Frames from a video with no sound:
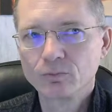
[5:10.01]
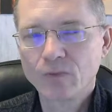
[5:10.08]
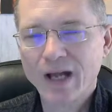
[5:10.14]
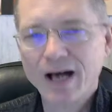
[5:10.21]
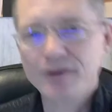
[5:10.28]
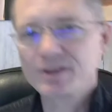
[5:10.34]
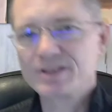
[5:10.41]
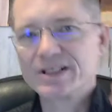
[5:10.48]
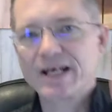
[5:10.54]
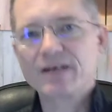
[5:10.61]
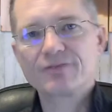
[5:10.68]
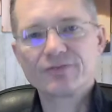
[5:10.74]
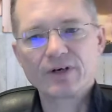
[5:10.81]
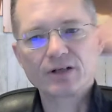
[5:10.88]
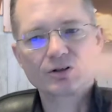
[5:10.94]
How does that
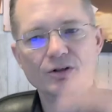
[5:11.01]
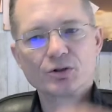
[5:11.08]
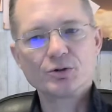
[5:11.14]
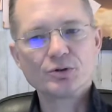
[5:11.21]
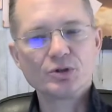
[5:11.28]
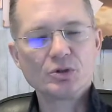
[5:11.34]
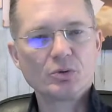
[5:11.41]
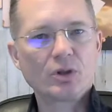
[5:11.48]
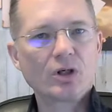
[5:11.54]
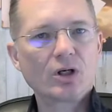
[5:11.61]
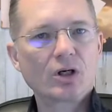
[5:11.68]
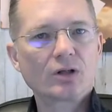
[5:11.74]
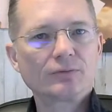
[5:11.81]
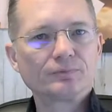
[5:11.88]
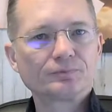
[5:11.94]
affect who you
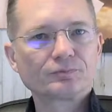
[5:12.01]
are?